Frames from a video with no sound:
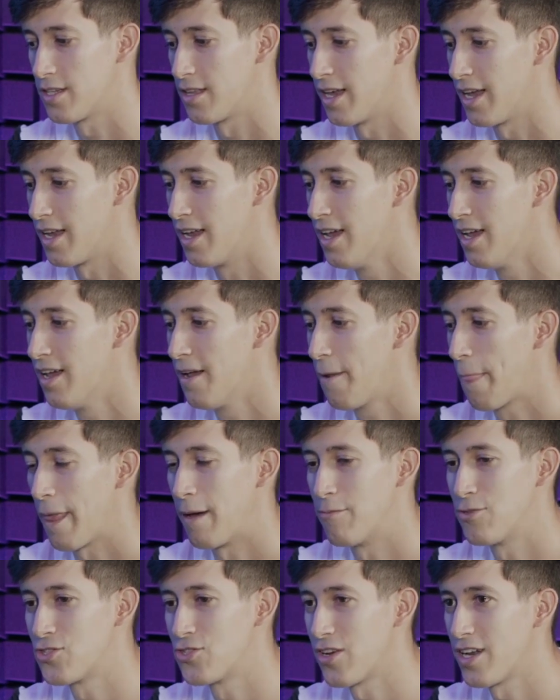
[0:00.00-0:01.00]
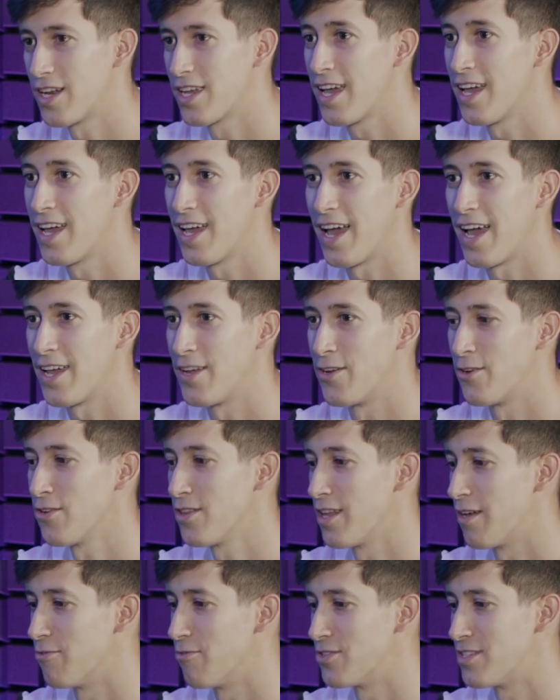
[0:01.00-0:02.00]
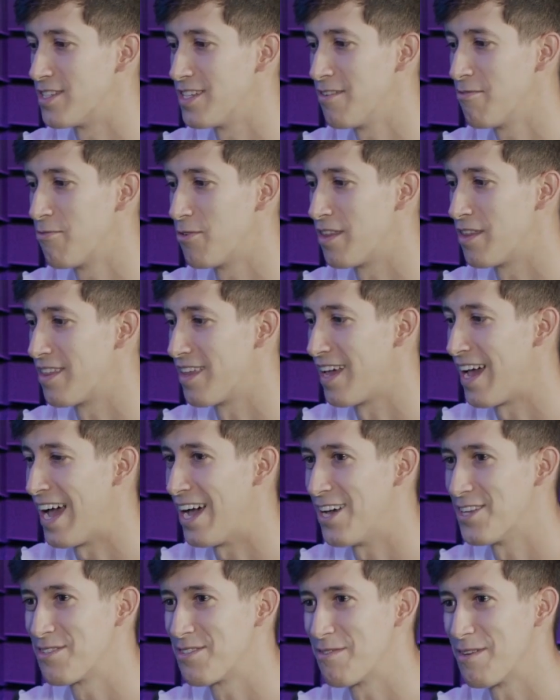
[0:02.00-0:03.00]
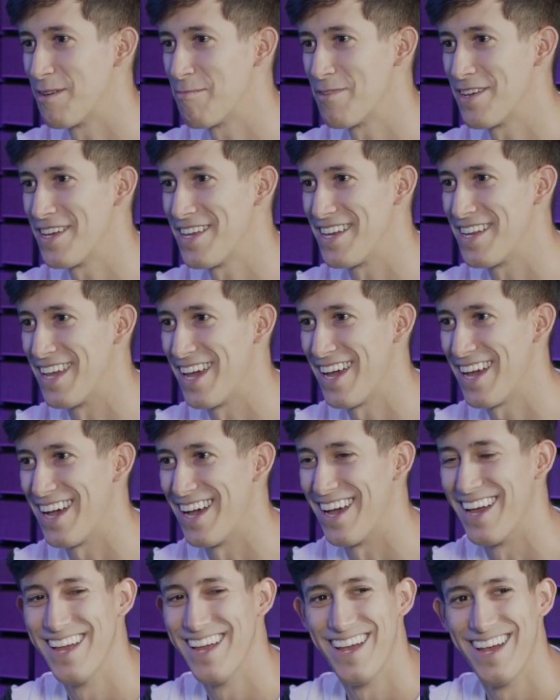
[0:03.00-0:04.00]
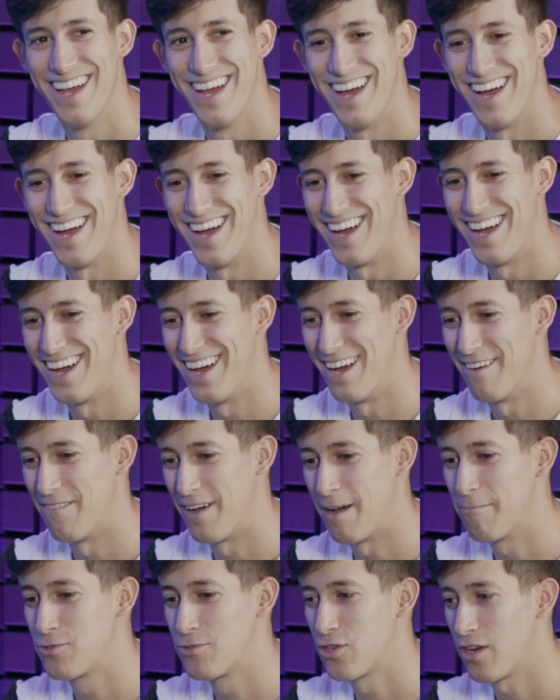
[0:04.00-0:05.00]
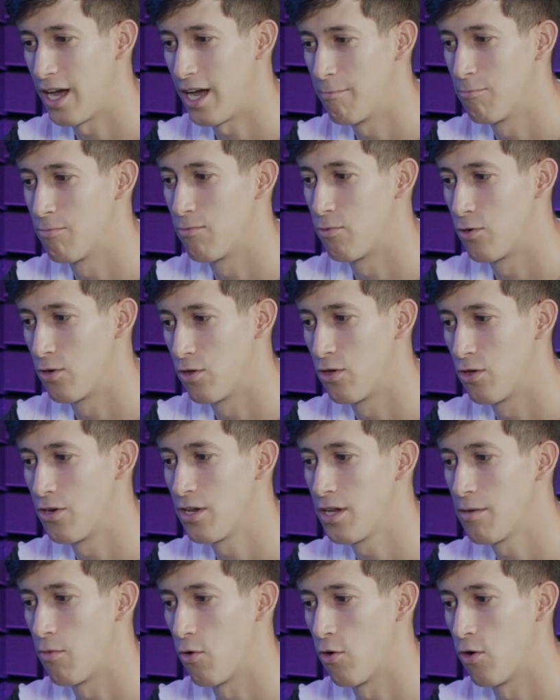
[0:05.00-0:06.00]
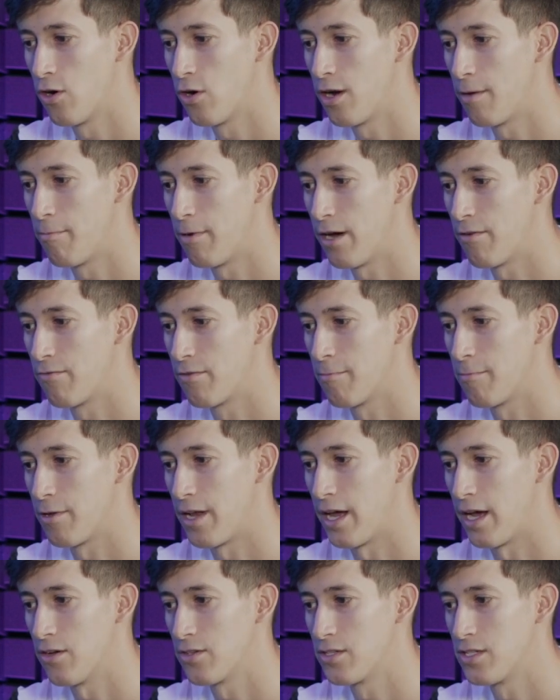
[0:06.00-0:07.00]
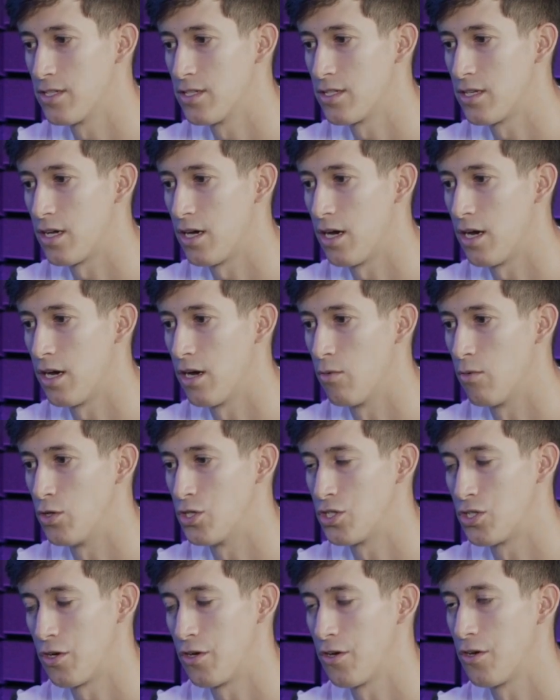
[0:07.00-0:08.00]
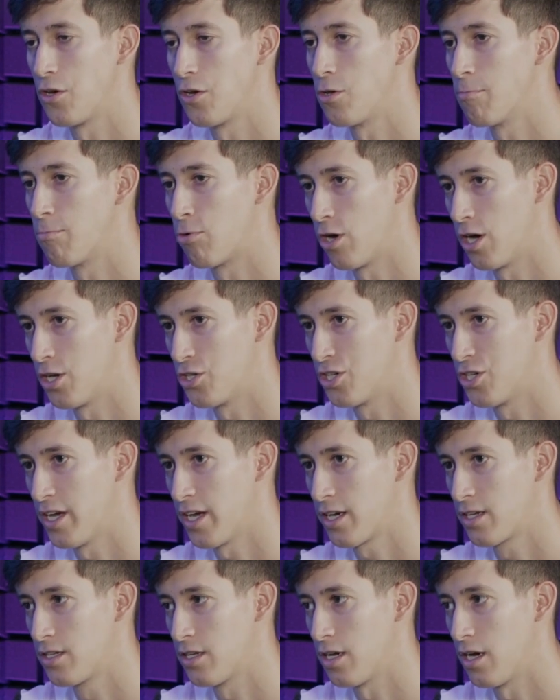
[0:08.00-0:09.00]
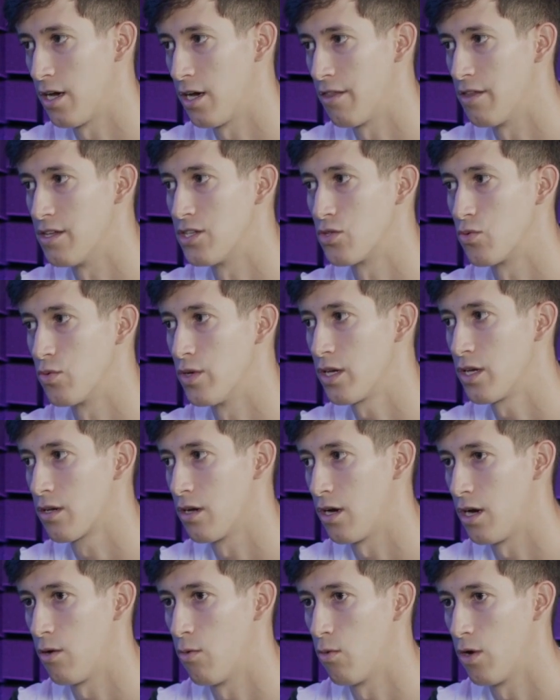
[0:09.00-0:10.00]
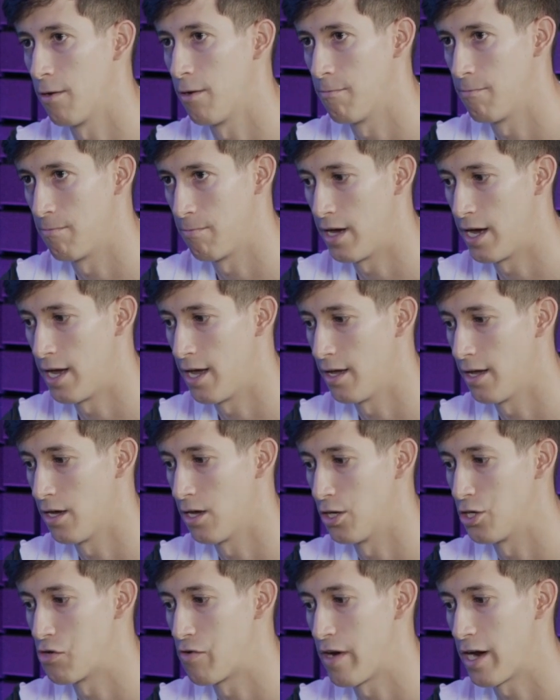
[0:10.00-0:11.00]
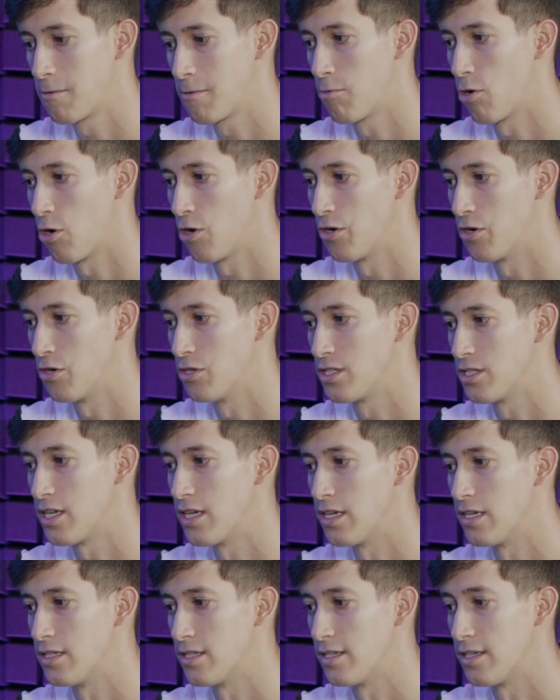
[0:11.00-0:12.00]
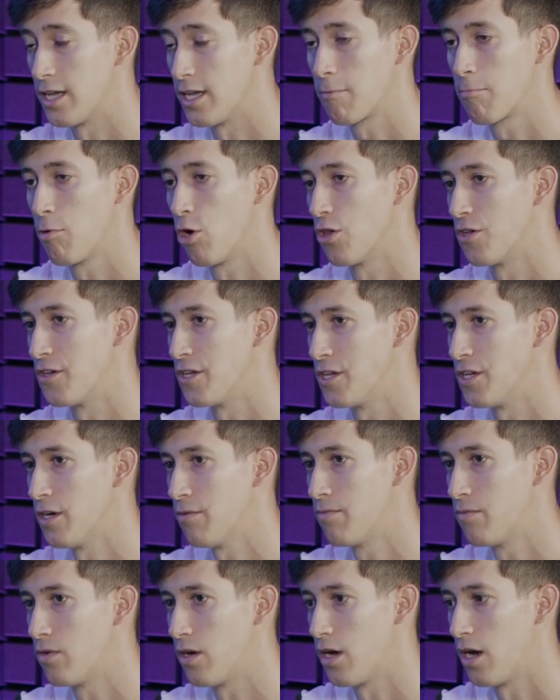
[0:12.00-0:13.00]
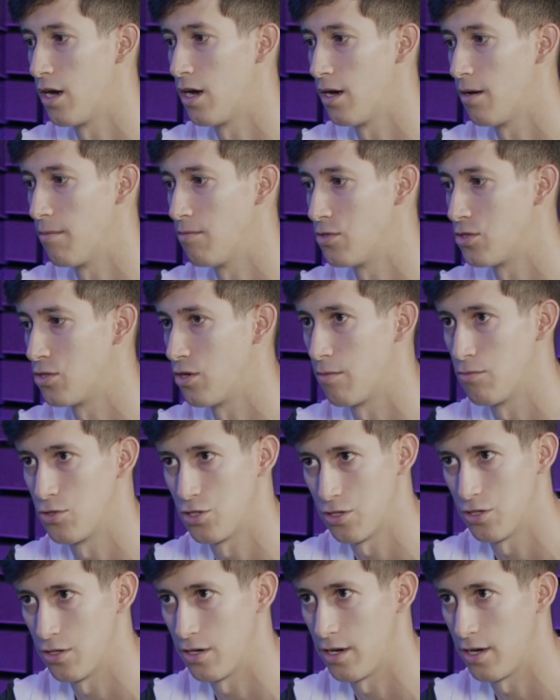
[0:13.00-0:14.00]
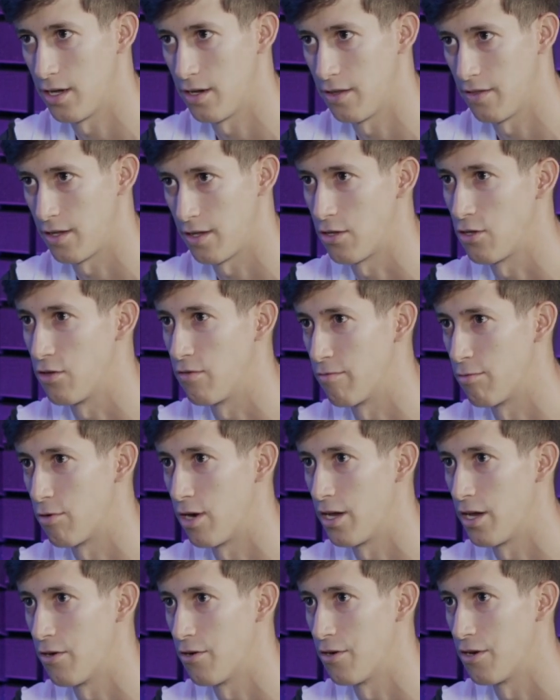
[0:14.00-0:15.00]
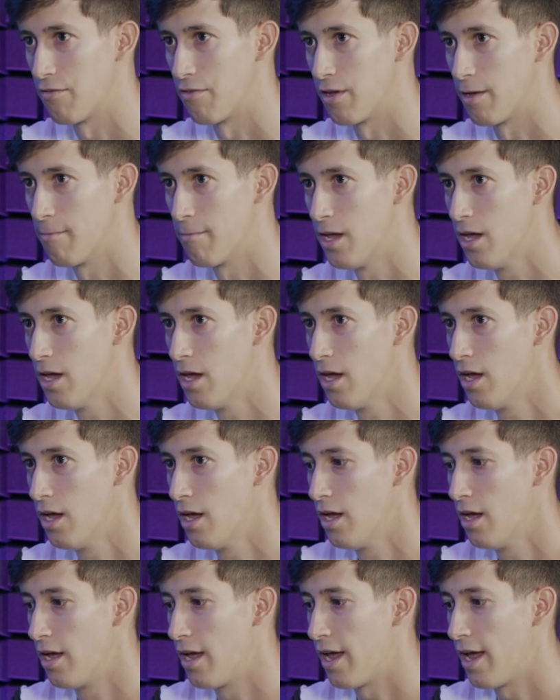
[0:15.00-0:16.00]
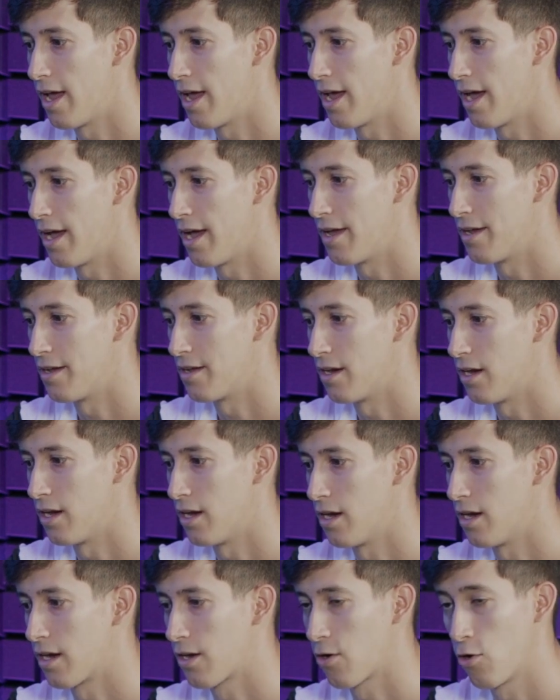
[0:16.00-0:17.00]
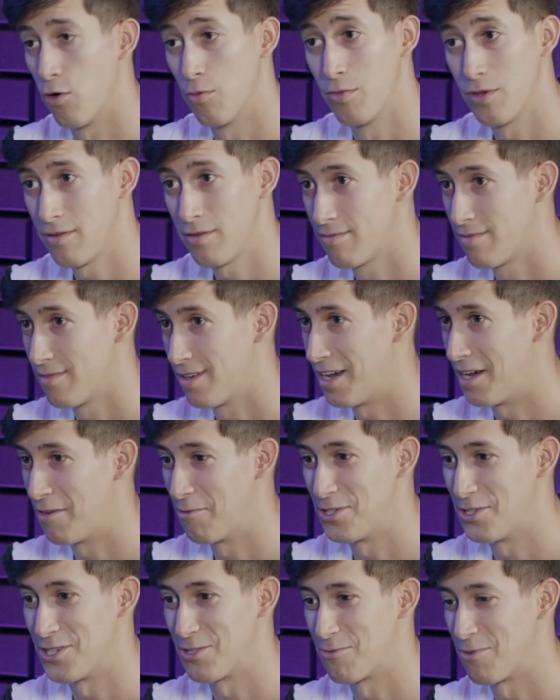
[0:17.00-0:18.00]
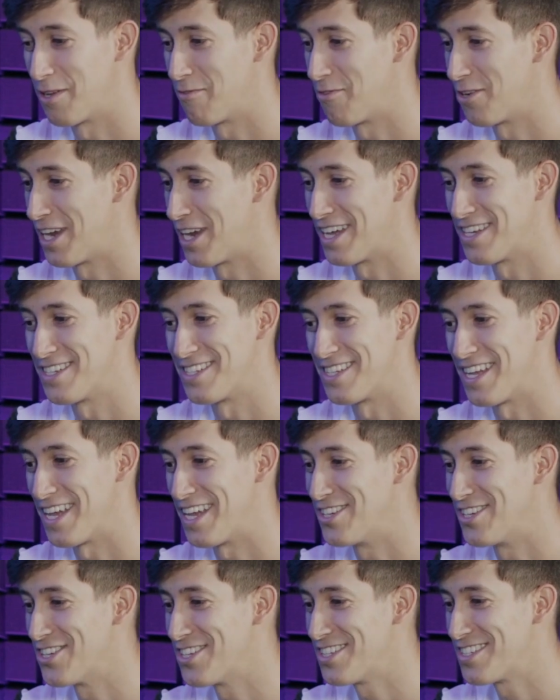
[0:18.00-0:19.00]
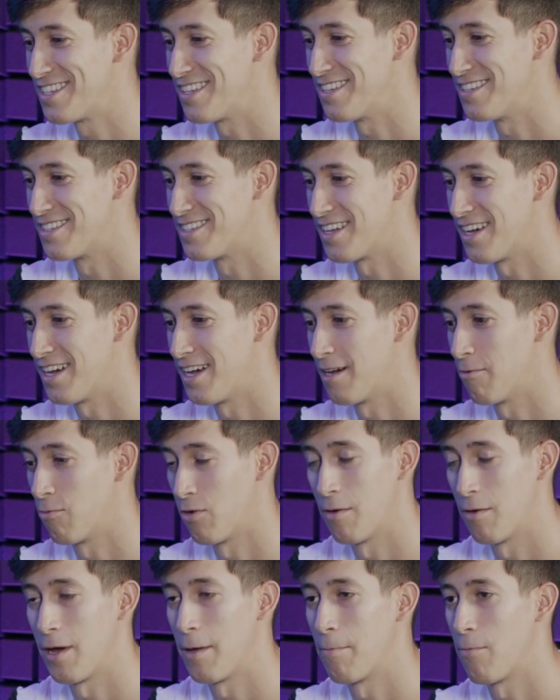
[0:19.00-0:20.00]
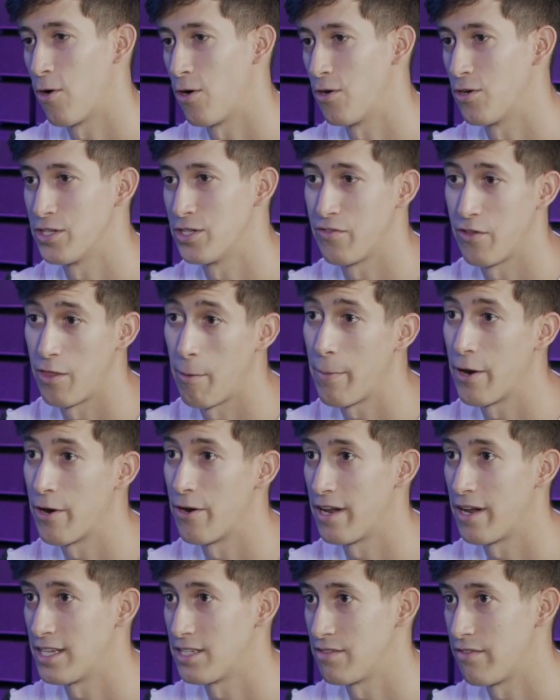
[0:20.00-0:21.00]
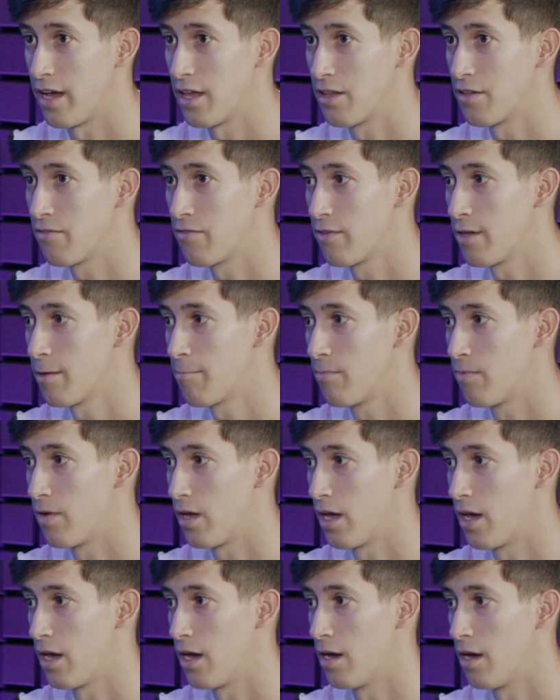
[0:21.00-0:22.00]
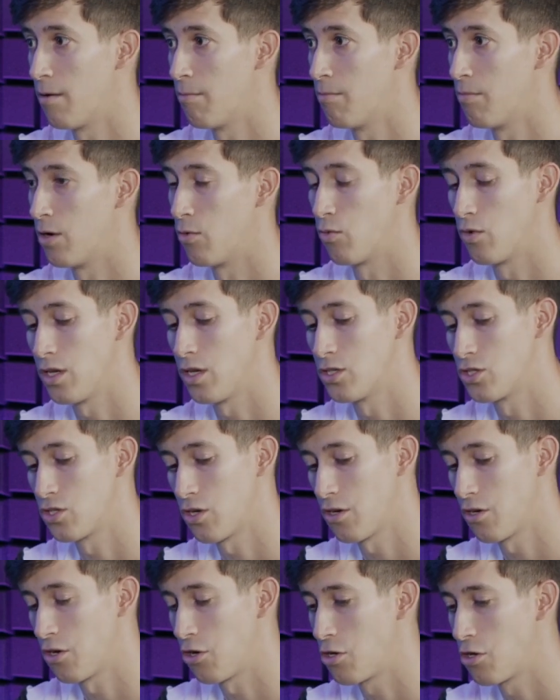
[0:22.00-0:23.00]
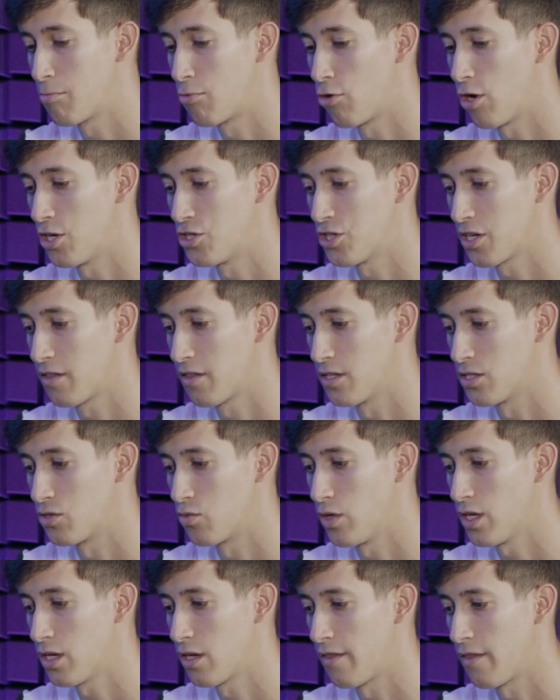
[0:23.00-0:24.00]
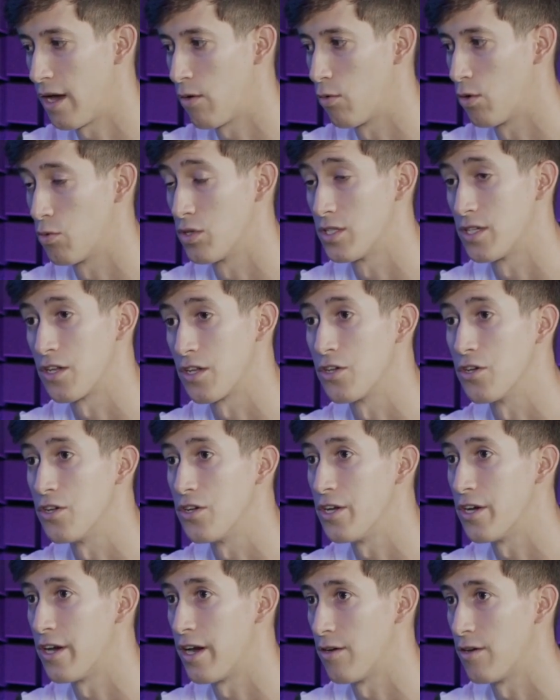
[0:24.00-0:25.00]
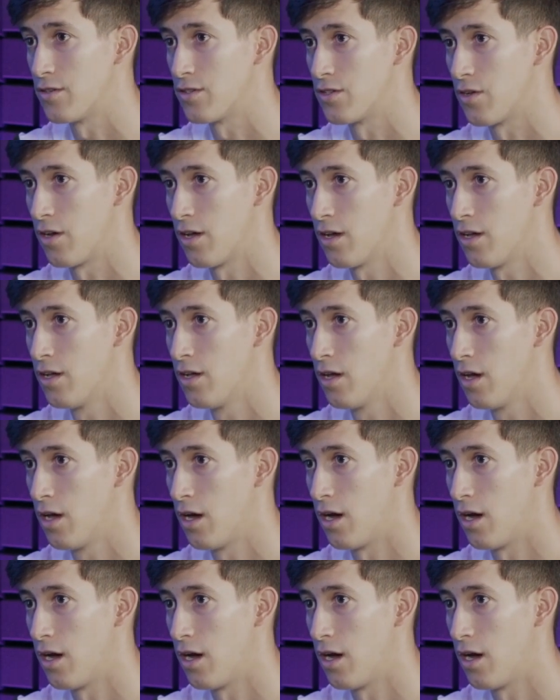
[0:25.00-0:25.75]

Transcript: And then I'm just trying to get at your level, Steve, with the house flipping. Yeah, um, I'm, tr- I'm, We're learning more about flipping houses. Uh, We started a new project uh, this week. Uh, one of my uh, direct partners is Nick Palladino. Mm-hmm. Um, so I'm sure I think you've probably heard of him. Absolutely. And Colby, mm-hmm. which is one of your guys' agents. He's mm-hmm uh, one of my partners for the Paradise Valley flip. Um, but we started a new project this week. That one was in Goodyear, Arizona.